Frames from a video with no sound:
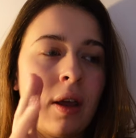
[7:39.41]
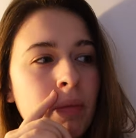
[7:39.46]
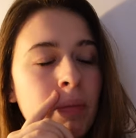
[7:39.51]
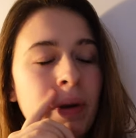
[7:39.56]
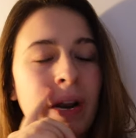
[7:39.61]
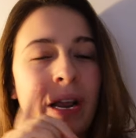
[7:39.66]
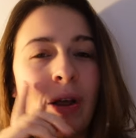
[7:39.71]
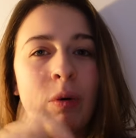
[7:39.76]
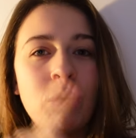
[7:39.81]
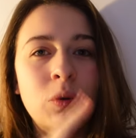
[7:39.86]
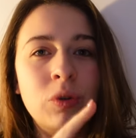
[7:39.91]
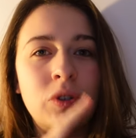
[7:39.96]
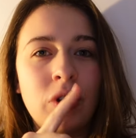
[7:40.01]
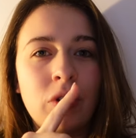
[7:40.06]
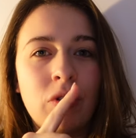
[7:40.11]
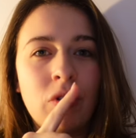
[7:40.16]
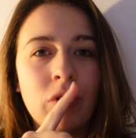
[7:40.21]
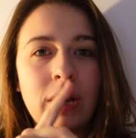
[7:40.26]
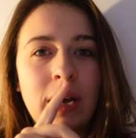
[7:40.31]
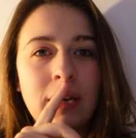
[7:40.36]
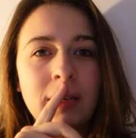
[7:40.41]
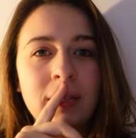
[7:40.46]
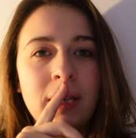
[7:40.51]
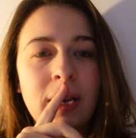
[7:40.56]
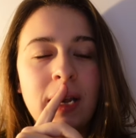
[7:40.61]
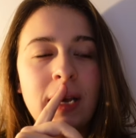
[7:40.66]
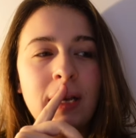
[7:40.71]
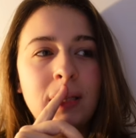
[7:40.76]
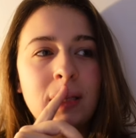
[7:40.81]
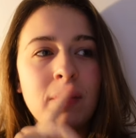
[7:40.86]
But I also got
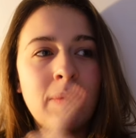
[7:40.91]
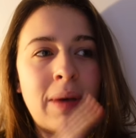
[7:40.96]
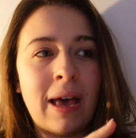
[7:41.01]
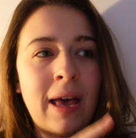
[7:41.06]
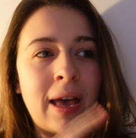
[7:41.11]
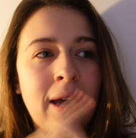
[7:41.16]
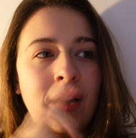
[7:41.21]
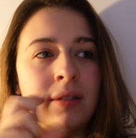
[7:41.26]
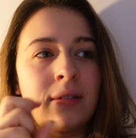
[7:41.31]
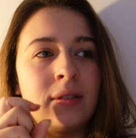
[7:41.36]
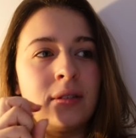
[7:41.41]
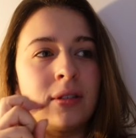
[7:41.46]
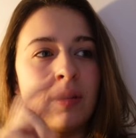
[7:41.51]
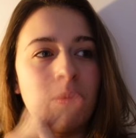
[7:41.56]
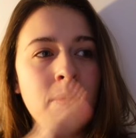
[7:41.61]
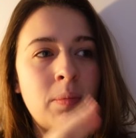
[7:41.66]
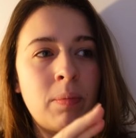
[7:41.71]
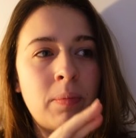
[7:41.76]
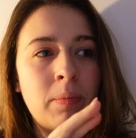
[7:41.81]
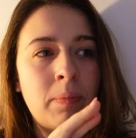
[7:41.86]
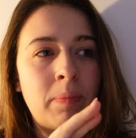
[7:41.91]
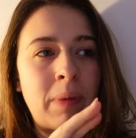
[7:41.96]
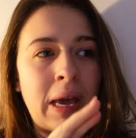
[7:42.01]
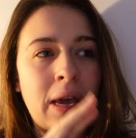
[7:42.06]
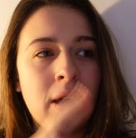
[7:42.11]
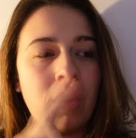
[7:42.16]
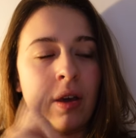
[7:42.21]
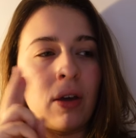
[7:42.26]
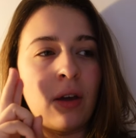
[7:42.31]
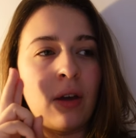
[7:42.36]
yesterday some eggs, some
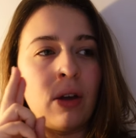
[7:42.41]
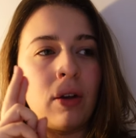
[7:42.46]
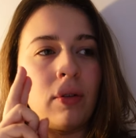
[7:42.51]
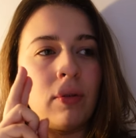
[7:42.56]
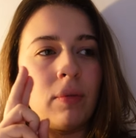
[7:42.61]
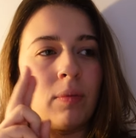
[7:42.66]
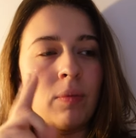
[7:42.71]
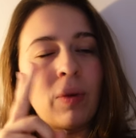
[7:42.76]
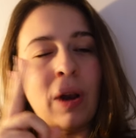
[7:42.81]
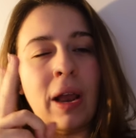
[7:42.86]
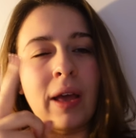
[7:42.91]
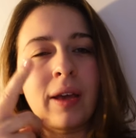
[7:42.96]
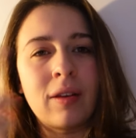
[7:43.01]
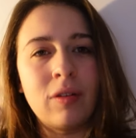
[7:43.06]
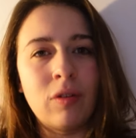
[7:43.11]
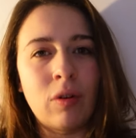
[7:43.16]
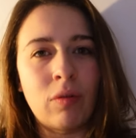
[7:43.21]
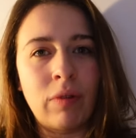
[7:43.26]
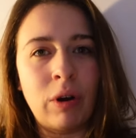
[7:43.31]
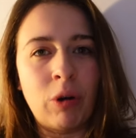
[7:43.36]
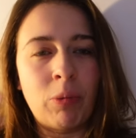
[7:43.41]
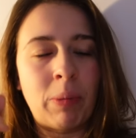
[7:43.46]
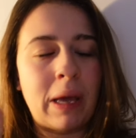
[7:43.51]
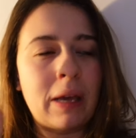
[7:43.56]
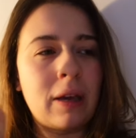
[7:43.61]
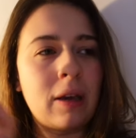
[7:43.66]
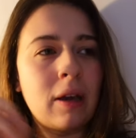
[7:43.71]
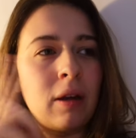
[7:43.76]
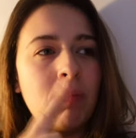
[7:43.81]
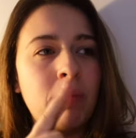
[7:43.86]
bacon, or like not real
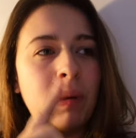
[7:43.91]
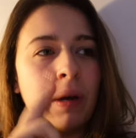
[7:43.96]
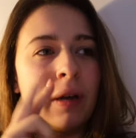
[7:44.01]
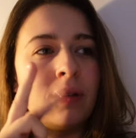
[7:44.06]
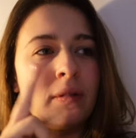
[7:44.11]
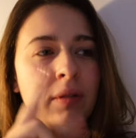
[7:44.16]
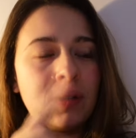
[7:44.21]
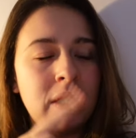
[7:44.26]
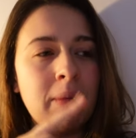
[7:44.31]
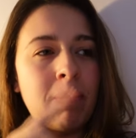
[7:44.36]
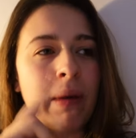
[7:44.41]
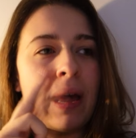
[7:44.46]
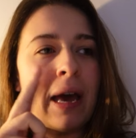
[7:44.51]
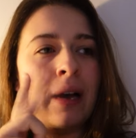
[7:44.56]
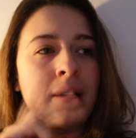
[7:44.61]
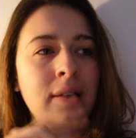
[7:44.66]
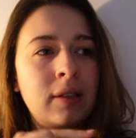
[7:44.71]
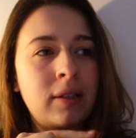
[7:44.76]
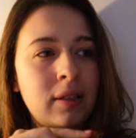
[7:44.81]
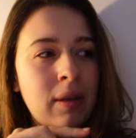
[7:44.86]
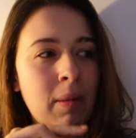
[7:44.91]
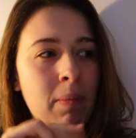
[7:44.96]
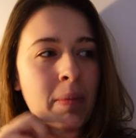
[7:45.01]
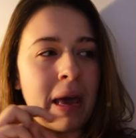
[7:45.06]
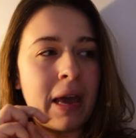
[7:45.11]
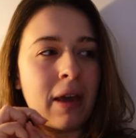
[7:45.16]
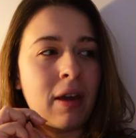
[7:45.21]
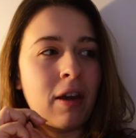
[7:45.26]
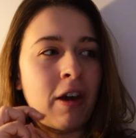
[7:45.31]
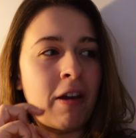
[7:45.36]
bacon, but some eggs, some
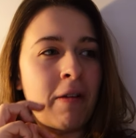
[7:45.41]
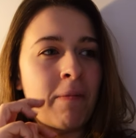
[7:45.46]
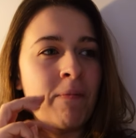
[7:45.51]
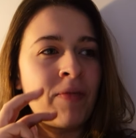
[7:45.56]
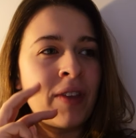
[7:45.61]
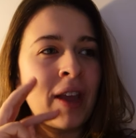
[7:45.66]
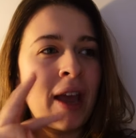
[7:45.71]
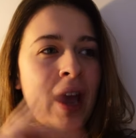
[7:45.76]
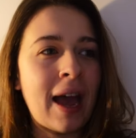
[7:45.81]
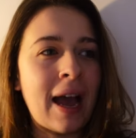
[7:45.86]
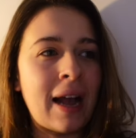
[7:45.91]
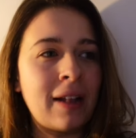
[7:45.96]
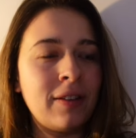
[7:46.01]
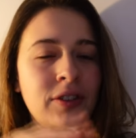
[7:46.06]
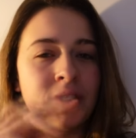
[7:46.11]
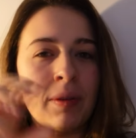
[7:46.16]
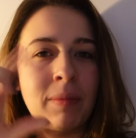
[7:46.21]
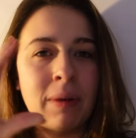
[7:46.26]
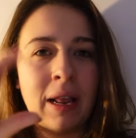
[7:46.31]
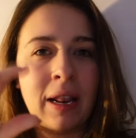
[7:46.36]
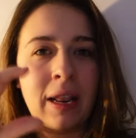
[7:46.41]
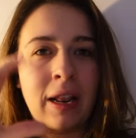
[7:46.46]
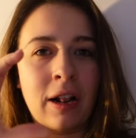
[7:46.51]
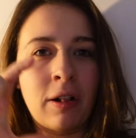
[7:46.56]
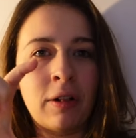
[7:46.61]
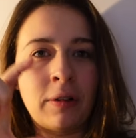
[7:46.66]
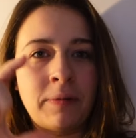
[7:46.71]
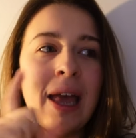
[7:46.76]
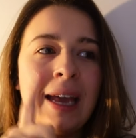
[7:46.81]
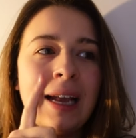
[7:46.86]
bacon, and some like
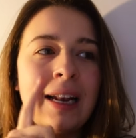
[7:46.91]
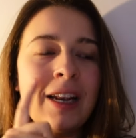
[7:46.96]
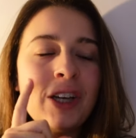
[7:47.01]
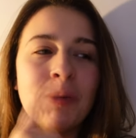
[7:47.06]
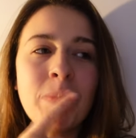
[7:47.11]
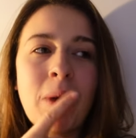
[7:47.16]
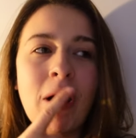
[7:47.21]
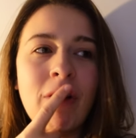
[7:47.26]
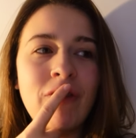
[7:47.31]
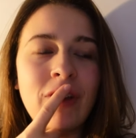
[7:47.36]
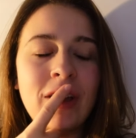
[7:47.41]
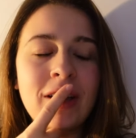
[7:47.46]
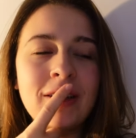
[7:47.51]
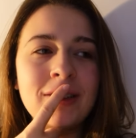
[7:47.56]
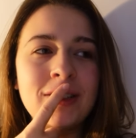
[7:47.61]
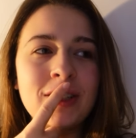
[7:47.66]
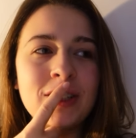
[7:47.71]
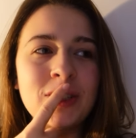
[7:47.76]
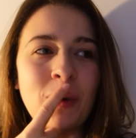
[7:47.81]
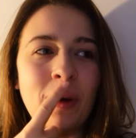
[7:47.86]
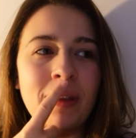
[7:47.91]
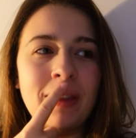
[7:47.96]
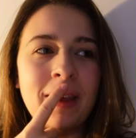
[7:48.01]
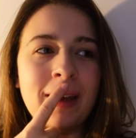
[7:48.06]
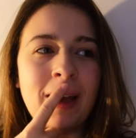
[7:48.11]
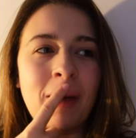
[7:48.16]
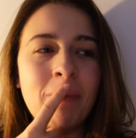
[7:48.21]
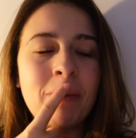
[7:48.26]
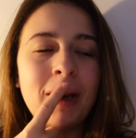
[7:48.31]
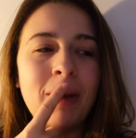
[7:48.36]
little English muffins. So I
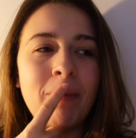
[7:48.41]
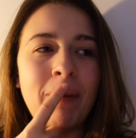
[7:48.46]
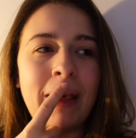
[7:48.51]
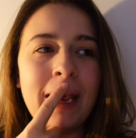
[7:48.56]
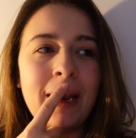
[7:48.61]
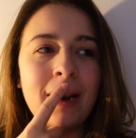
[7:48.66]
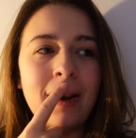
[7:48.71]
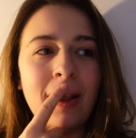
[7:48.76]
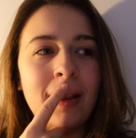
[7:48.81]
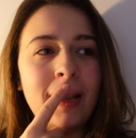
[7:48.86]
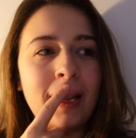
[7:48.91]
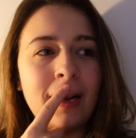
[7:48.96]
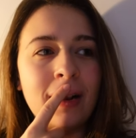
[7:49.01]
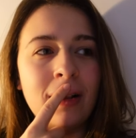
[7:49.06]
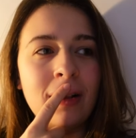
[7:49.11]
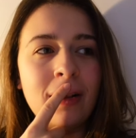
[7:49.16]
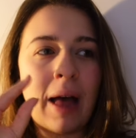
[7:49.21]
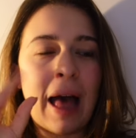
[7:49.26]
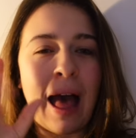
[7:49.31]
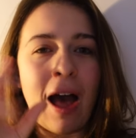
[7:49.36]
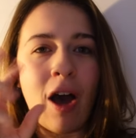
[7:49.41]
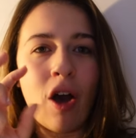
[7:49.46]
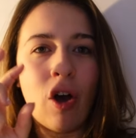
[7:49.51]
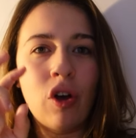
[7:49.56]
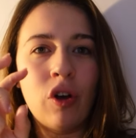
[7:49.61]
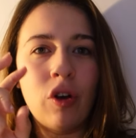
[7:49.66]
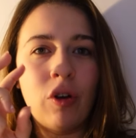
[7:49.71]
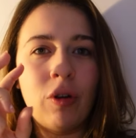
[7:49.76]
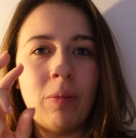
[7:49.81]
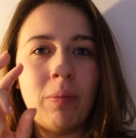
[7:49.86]
think I'm gonna make like little at
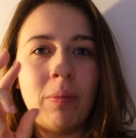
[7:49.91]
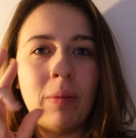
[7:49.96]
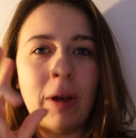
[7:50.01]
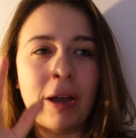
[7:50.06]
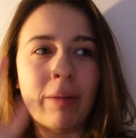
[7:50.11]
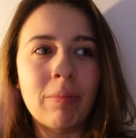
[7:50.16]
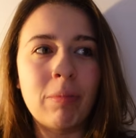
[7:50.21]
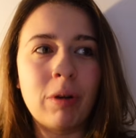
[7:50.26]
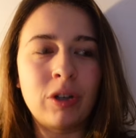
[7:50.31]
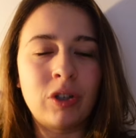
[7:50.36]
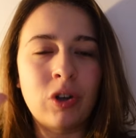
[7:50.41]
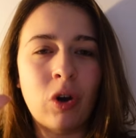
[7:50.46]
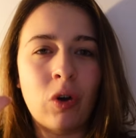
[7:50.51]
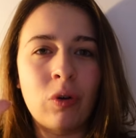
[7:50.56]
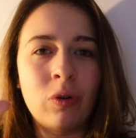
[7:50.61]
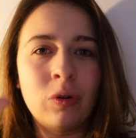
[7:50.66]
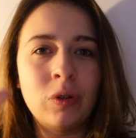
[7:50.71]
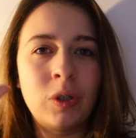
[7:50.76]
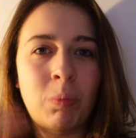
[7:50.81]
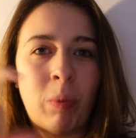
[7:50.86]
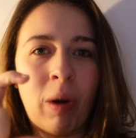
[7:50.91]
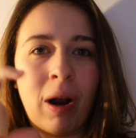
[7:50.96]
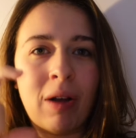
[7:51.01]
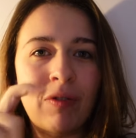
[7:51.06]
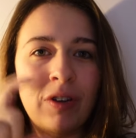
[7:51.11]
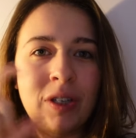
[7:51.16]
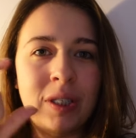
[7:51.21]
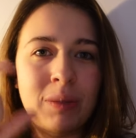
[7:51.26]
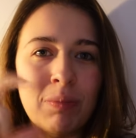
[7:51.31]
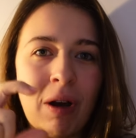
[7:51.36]
home, like McDonald's
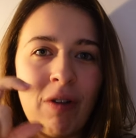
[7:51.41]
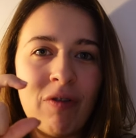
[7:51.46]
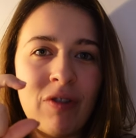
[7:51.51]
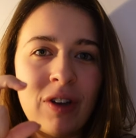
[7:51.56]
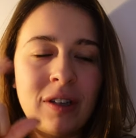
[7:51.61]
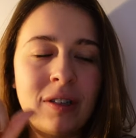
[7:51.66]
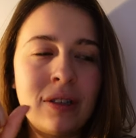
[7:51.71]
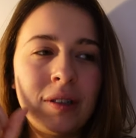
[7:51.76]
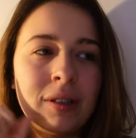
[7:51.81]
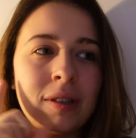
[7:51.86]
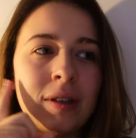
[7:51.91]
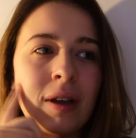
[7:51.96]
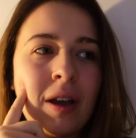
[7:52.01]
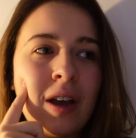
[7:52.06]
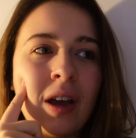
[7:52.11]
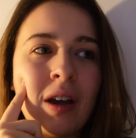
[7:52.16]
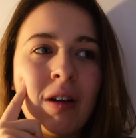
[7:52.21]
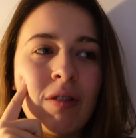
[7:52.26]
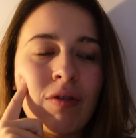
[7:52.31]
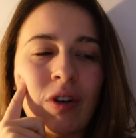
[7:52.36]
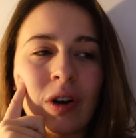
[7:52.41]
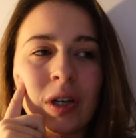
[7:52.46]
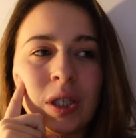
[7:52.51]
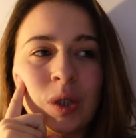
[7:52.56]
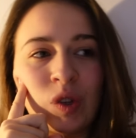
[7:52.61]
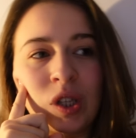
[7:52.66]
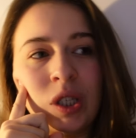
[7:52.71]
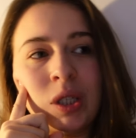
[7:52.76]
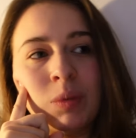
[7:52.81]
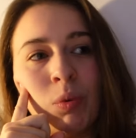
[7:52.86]
breakfast muffins for
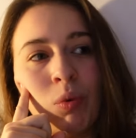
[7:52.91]
us this